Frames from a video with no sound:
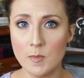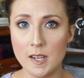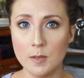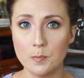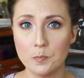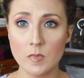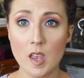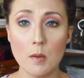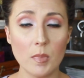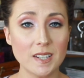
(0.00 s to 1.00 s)
be.
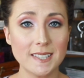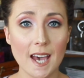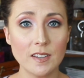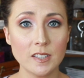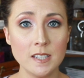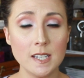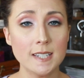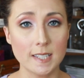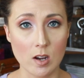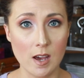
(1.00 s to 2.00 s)
But sadly,
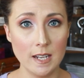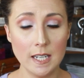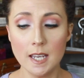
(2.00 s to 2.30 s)
it's not.